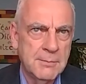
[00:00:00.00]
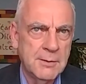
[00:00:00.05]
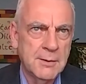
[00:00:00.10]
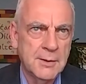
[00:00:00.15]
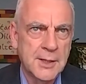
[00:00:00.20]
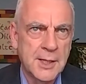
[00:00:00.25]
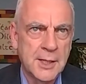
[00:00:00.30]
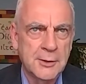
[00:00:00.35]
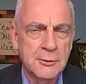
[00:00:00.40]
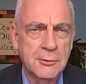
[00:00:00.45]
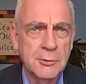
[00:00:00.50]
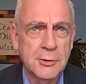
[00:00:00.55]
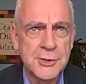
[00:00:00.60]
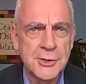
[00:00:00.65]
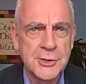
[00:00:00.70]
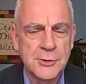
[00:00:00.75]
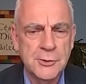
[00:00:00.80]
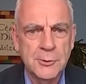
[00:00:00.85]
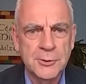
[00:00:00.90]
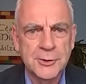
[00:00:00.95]
uh,
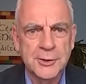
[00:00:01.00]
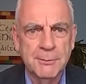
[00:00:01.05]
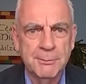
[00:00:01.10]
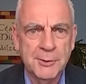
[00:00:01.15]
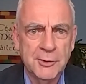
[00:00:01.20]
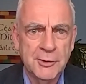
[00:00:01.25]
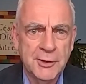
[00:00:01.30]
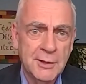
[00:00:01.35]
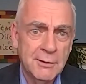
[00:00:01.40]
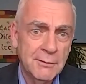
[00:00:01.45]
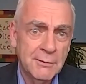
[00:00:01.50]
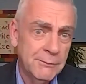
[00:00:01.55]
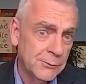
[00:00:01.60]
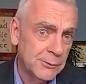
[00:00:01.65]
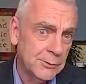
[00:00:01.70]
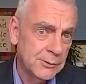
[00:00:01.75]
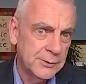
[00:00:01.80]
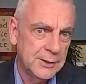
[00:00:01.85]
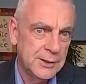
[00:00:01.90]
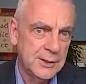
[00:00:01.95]
categories in North America
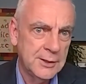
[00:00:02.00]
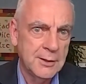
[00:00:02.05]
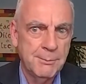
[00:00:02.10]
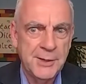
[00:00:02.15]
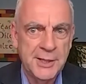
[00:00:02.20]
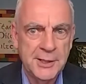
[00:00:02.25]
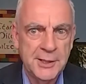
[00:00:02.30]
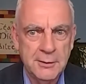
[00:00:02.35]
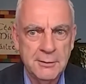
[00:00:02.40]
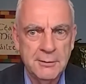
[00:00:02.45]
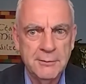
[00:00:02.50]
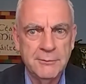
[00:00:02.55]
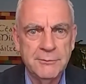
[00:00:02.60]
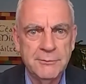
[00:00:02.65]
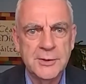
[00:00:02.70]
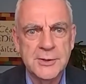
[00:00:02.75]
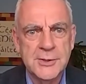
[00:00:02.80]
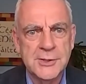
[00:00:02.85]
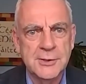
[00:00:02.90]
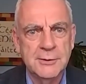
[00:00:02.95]
for the
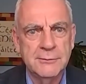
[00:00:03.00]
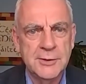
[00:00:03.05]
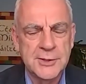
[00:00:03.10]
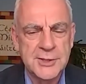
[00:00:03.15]
competitiveness of the